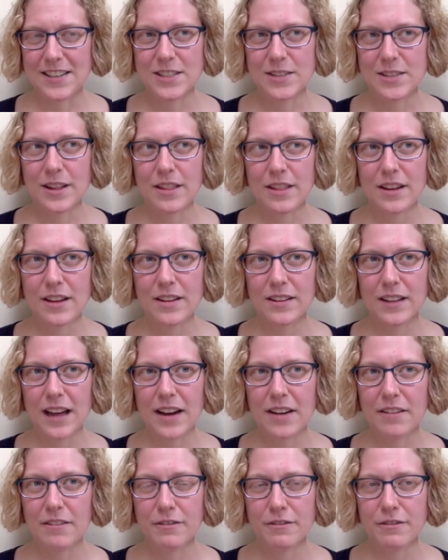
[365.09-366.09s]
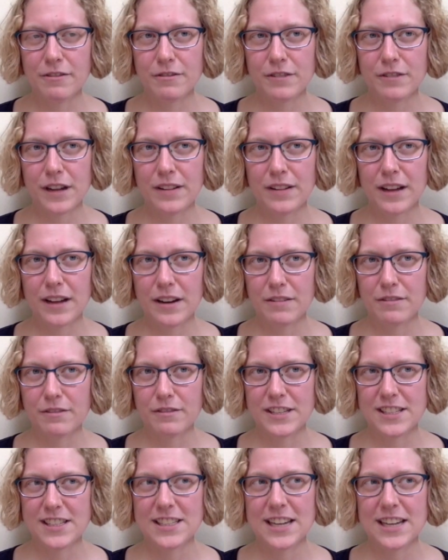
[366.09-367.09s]
So I think a lot of
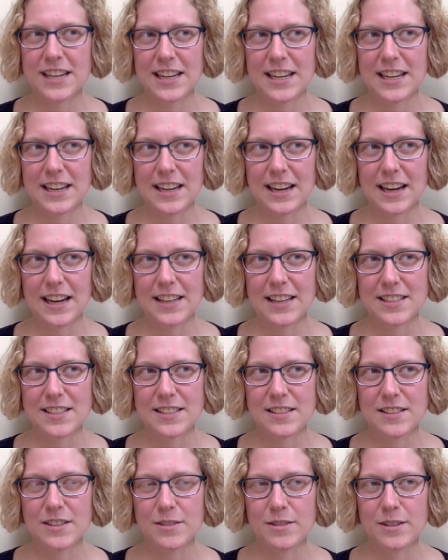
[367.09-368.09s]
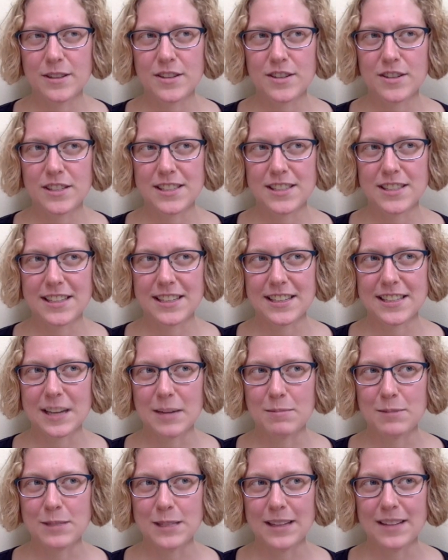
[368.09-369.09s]
risk taking has to do with just
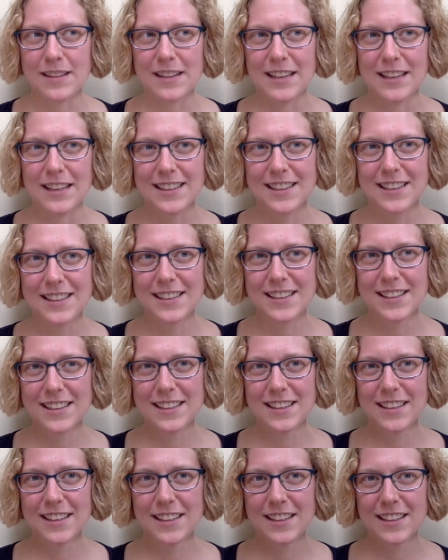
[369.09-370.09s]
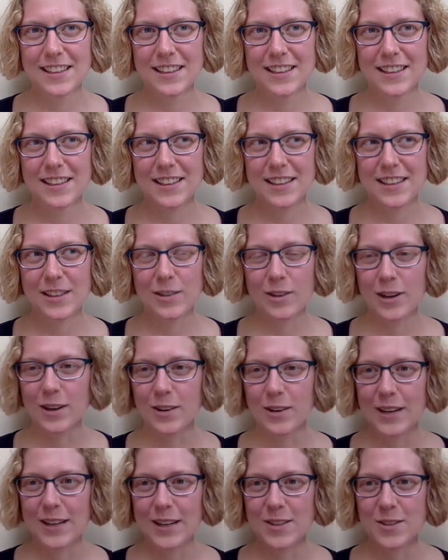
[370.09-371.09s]
accepting that you are
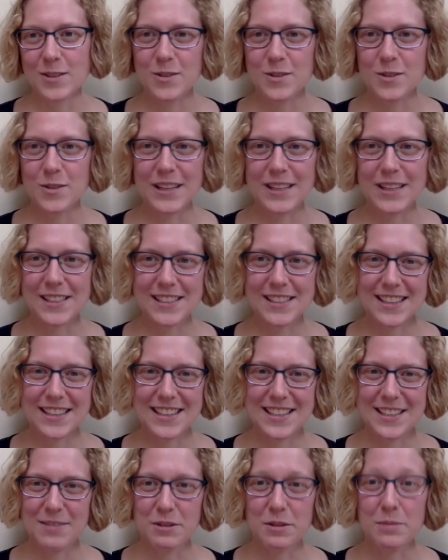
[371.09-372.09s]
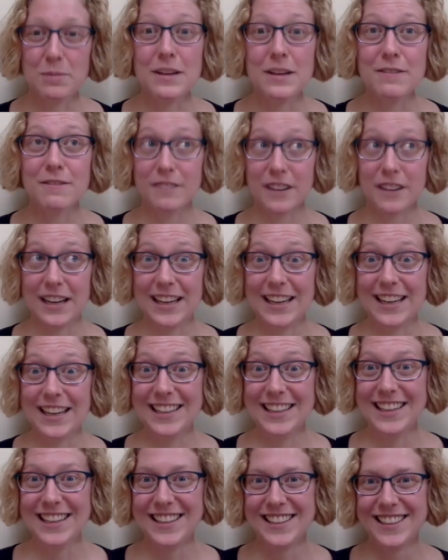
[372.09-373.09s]
going to do this and it will be fine.
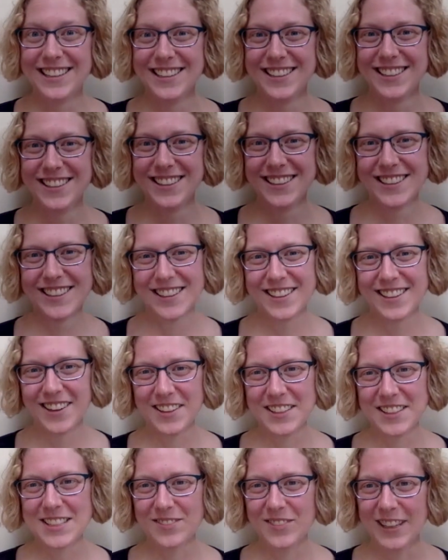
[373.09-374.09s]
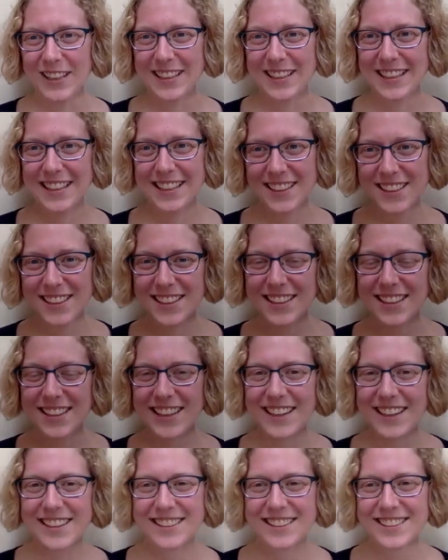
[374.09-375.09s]
Ultimately, right. Yeah.